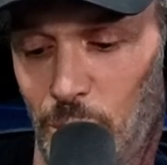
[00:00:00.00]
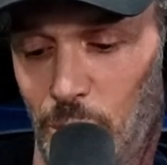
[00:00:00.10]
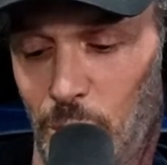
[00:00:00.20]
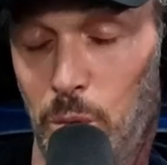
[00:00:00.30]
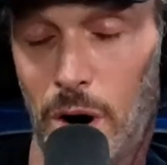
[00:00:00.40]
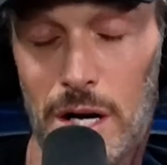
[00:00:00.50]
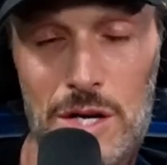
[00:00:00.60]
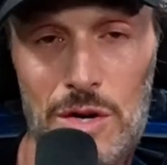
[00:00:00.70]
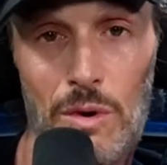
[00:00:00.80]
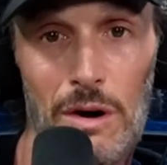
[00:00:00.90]
what
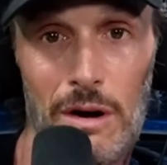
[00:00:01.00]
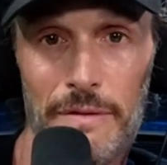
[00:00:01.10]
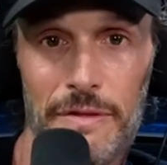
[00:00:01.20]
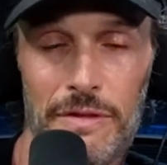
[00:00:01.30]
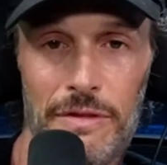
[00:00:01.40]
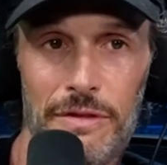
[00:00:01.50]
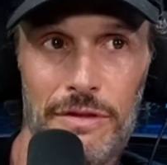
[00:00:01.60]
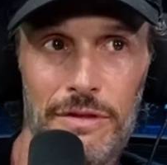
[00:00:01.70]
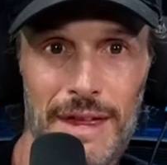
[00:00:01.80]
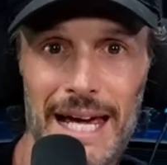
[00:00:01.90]
you all
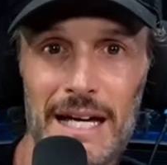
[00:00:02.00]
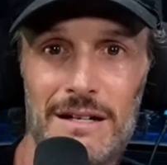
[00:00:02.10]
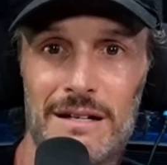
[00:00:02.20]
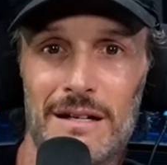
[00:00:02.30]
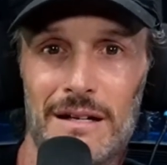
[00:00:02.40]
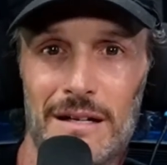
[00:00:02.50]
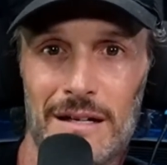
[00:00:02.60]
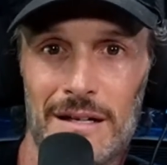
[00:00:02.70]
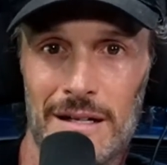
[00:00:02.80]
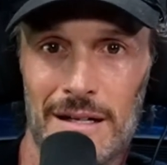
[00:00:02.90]
think
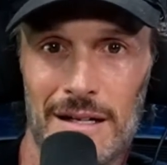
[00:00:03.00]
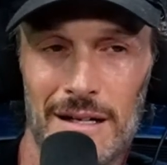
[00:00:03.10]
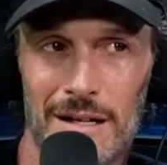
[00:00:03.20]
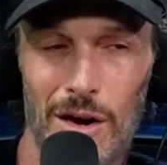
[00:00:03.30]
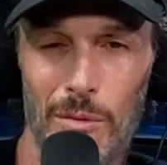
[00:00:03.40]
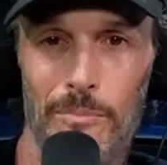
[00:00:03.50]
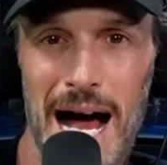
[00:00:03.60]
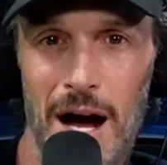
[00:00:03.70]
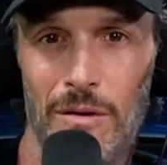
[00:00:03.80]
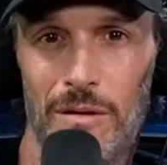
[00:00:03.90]

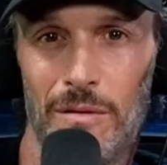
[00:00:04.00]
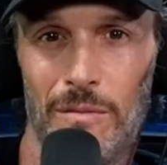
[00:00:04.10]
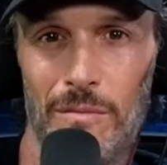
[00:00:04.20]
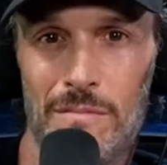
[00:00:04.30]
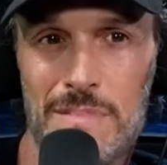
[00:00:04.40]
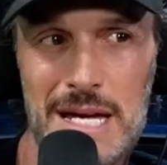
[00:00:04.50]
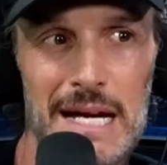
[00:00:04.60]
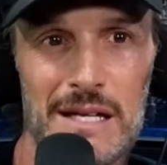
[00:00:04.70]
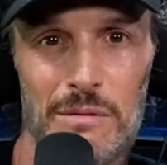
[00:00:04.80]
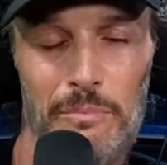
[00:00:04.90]
about me
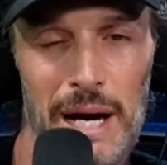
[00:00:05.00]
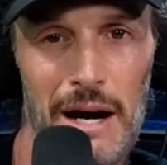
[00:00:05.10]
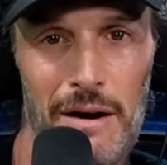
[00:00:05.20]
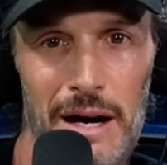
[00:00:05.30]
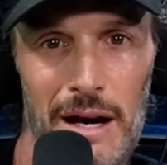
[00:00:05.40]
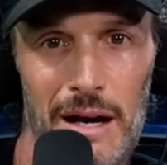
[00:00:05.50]
as a parent